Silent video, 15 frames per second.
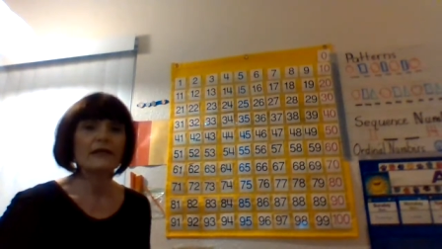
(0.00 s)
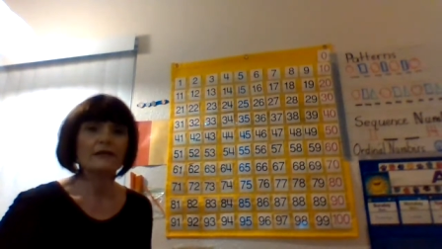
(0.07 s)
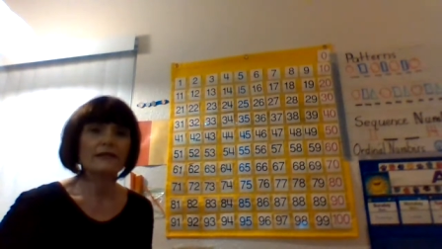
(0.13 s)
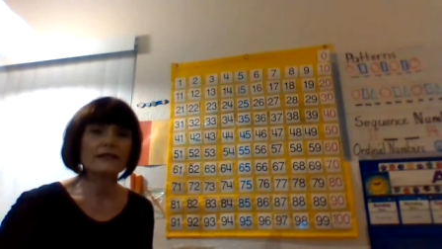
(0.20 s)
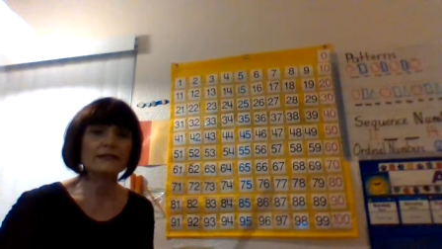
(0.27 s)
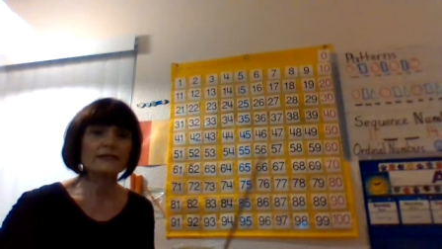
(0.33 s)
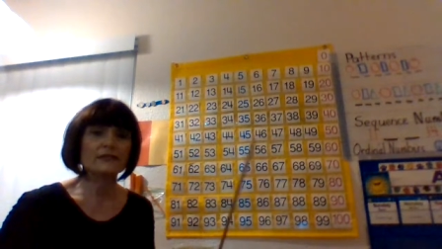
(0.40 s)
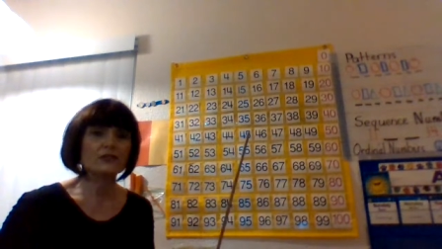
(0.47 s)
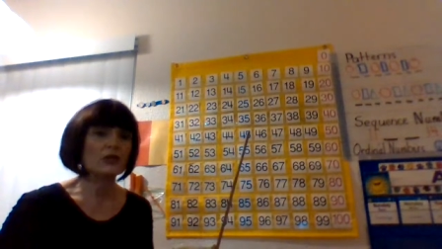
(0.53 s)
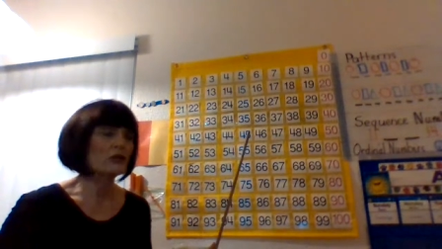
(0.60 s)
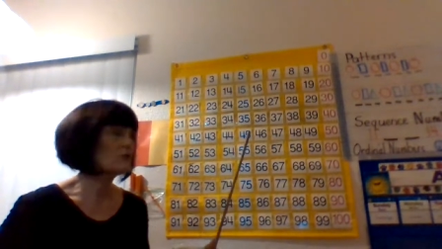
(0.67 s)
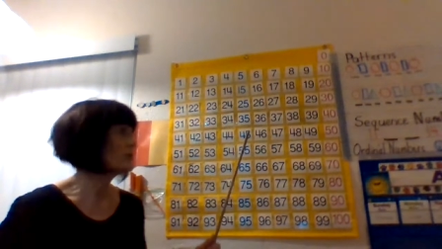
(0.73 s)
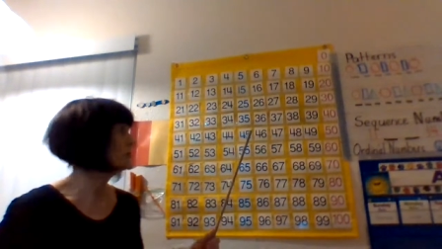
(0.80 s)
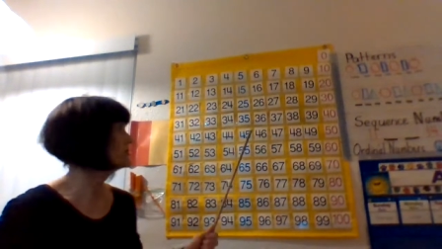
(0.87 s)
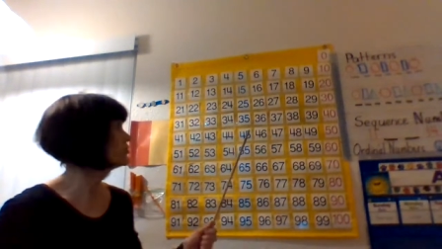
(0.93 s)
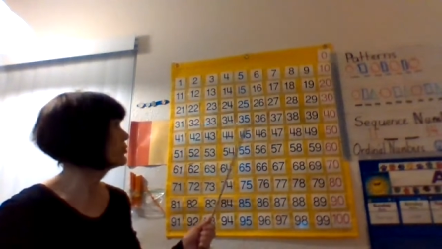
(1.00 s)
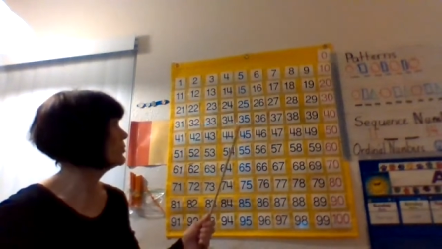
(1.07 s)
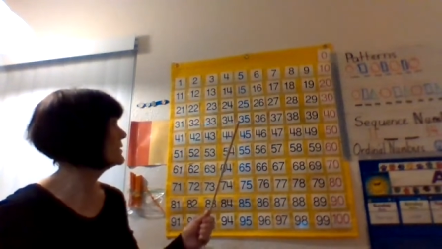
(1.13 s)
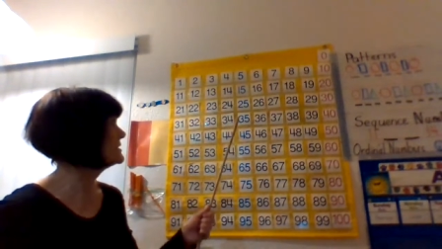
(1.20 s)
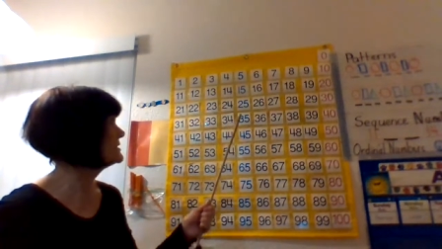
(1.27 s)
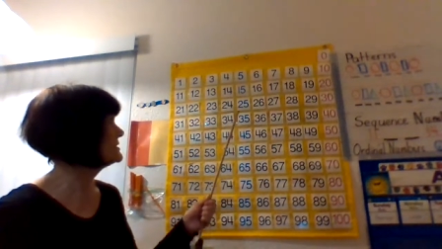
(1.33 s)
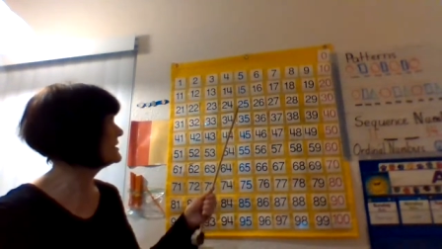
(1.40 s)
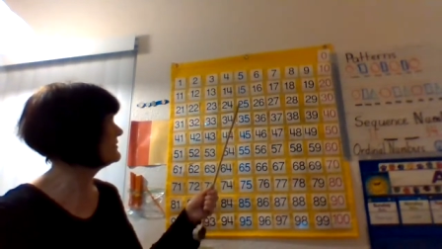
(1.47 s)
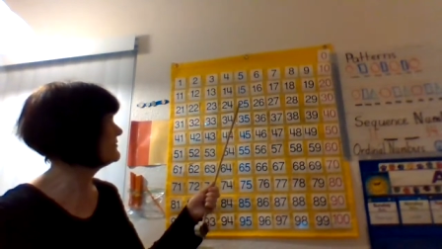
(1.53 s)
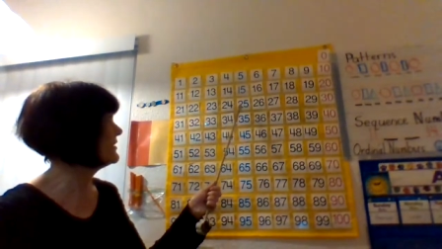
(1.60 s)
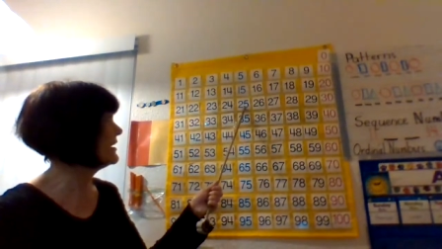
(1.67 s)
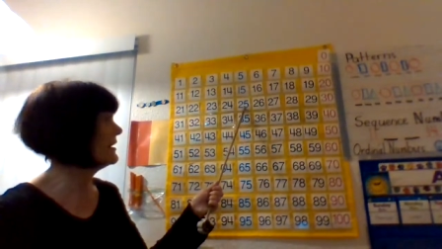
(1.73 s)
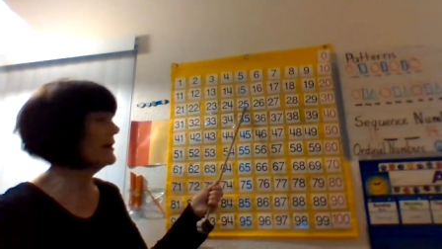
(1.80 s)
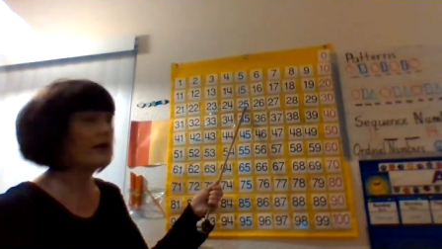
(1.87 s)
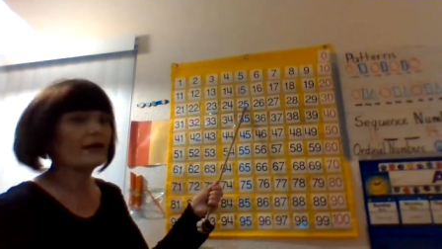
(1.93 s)
Let's start with
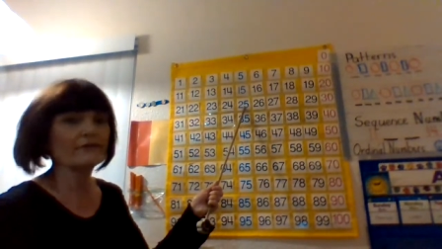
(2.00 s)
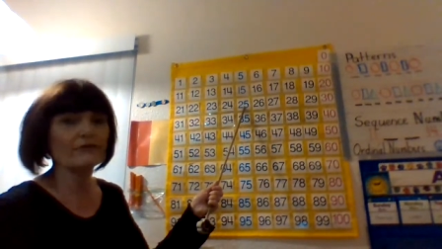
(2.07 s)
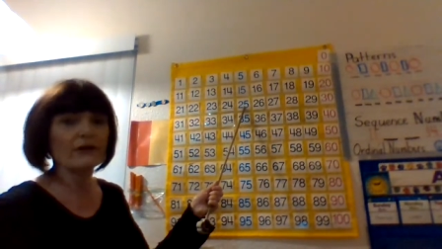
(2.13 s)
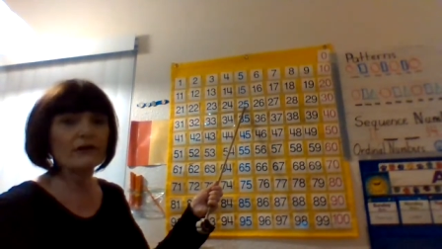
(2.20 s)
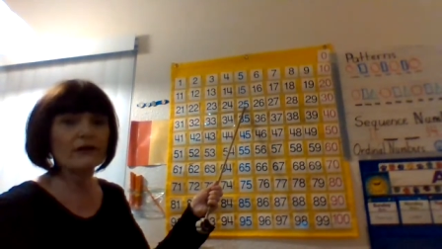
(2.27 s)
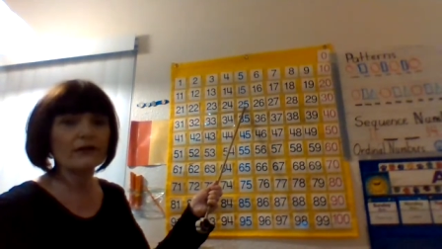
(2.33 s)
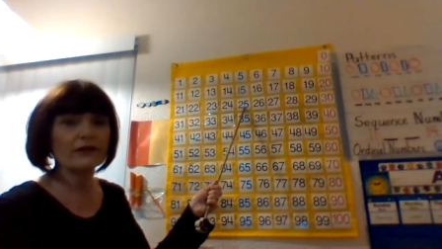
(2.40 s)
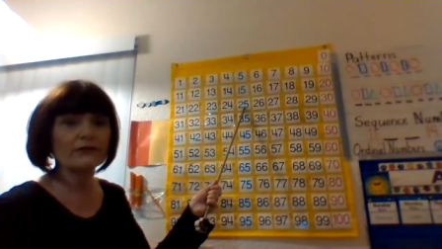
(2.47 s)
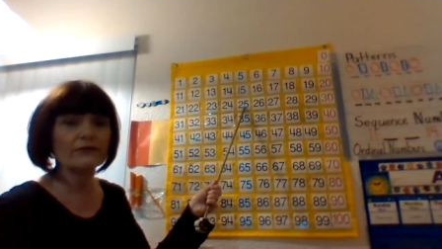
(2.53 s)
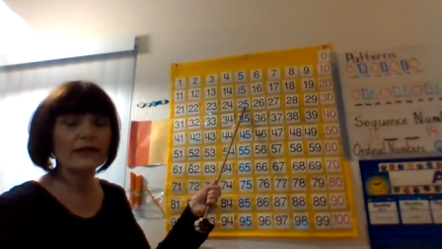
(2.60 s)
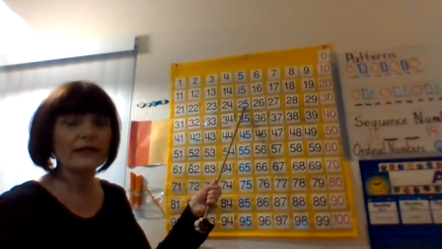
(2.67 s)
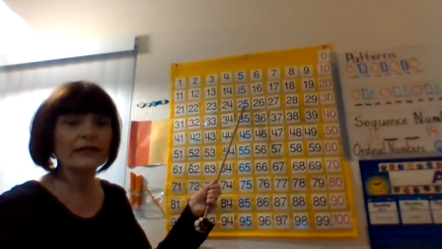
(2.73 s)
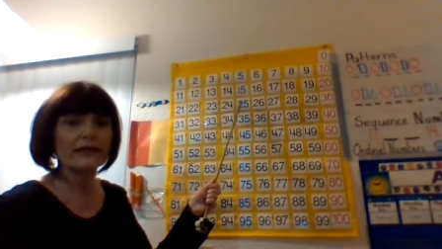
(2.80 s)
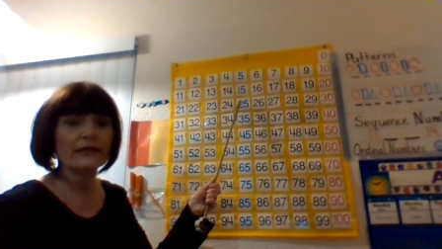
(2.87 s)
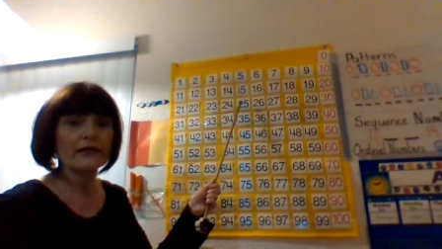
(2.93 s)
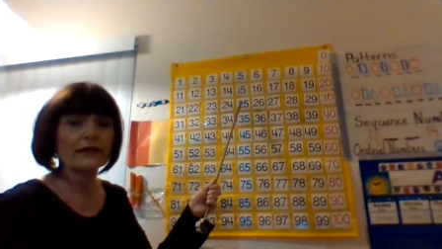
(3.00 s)
25. Are you ready?